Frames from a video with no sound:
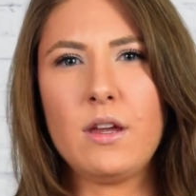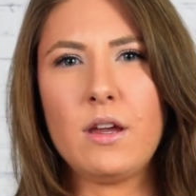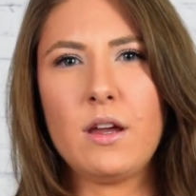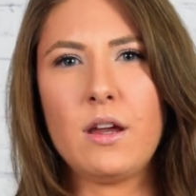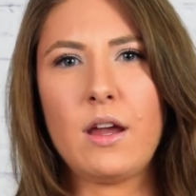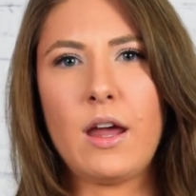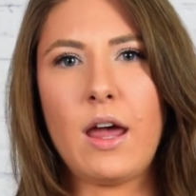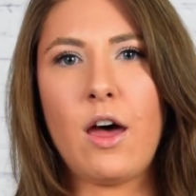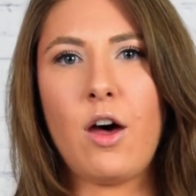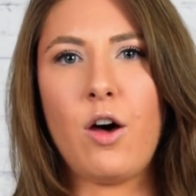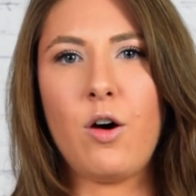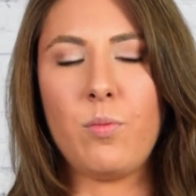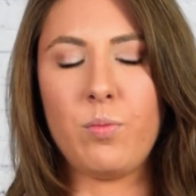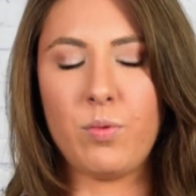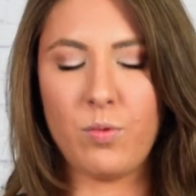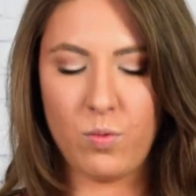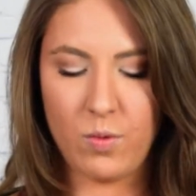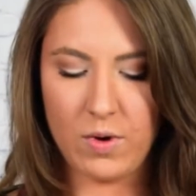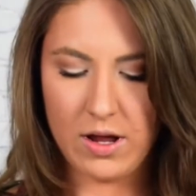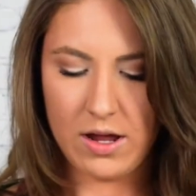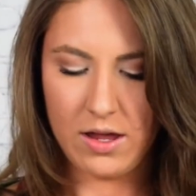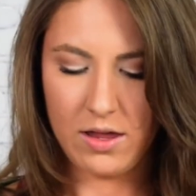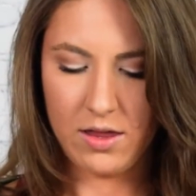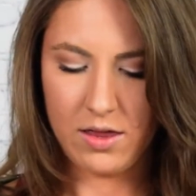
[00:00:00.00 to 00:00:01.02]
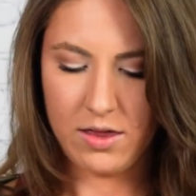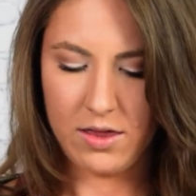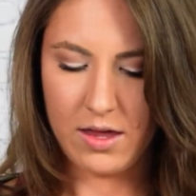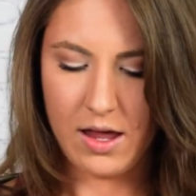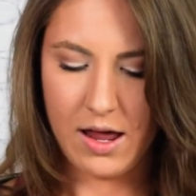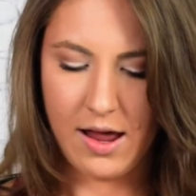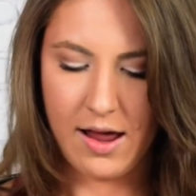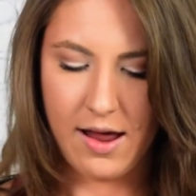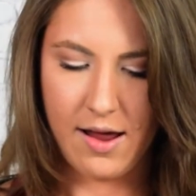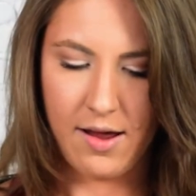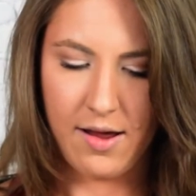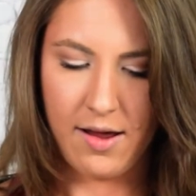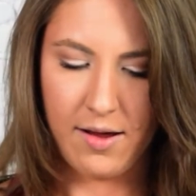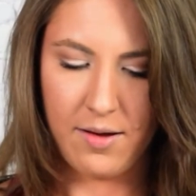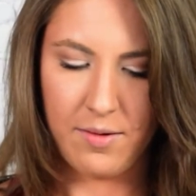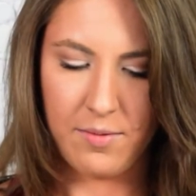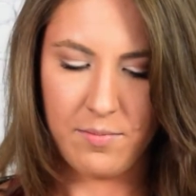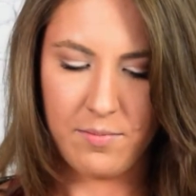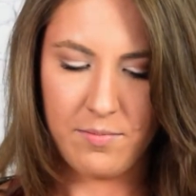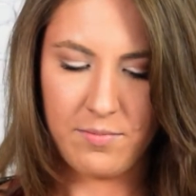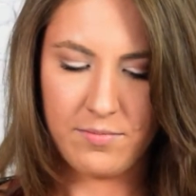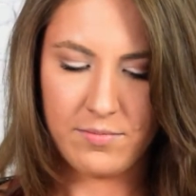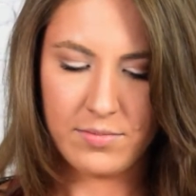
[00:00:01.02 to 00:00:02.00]
help with
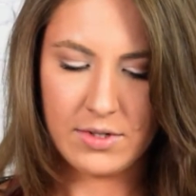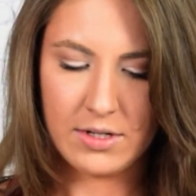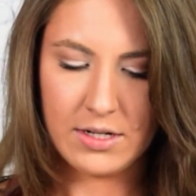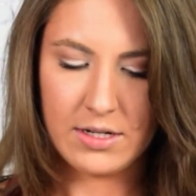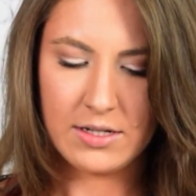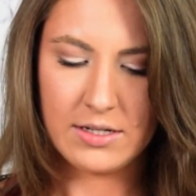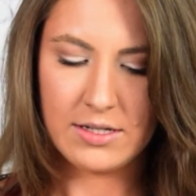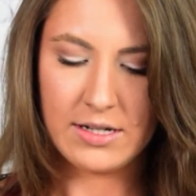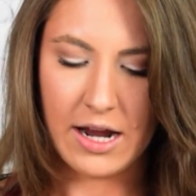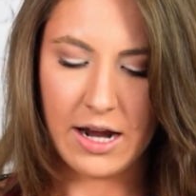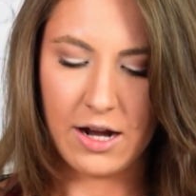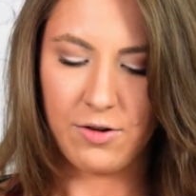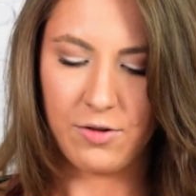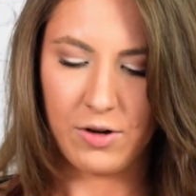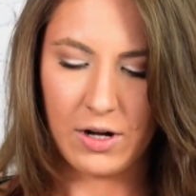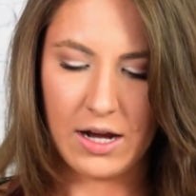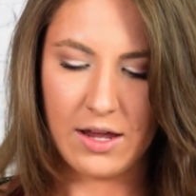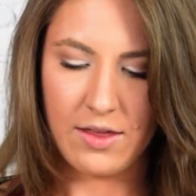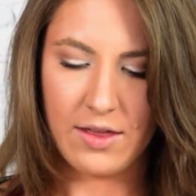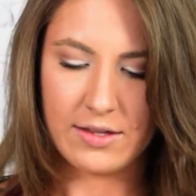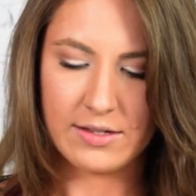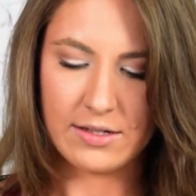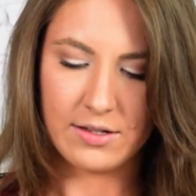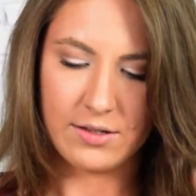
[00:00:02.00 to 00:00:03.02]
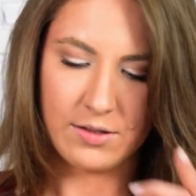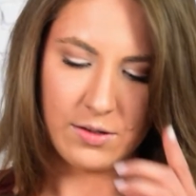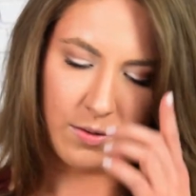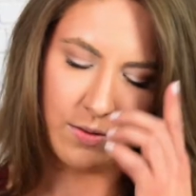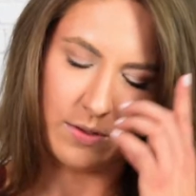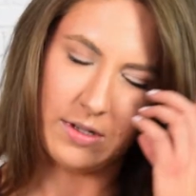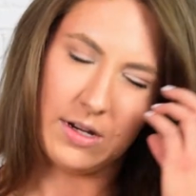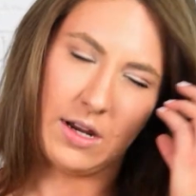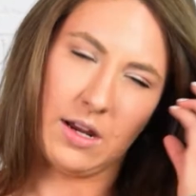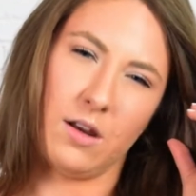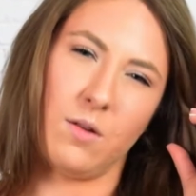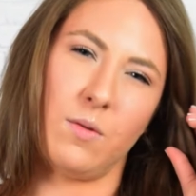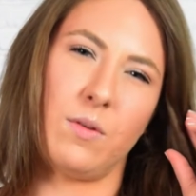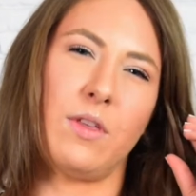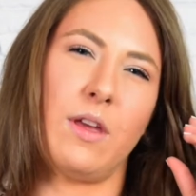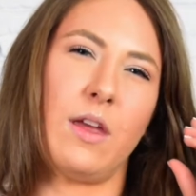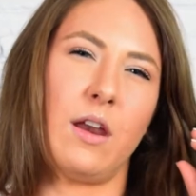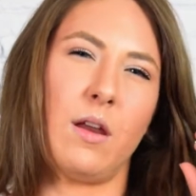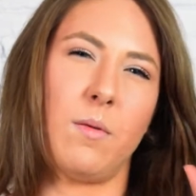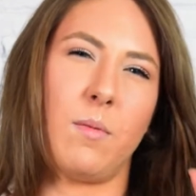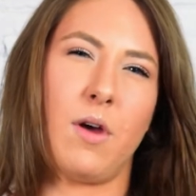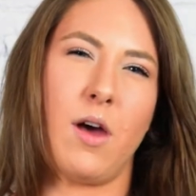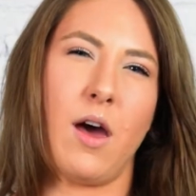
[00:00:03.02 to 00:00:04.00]
diarrhea that's associated with
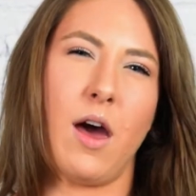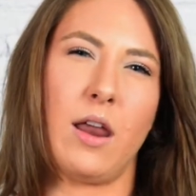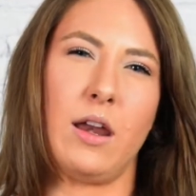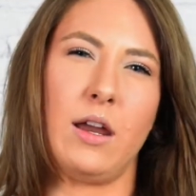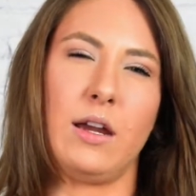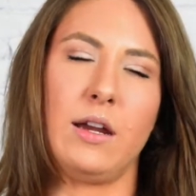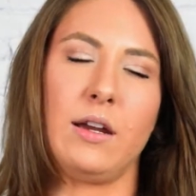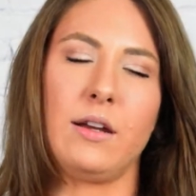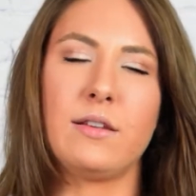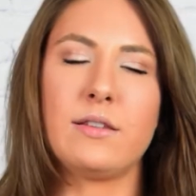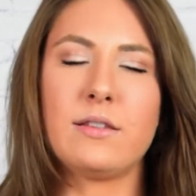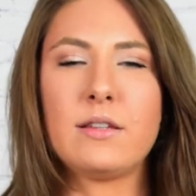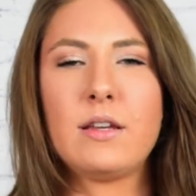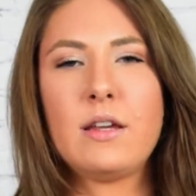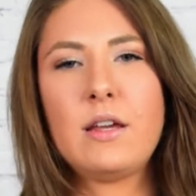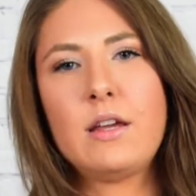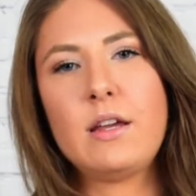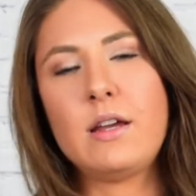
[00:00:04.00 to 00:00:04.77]
antibiotics.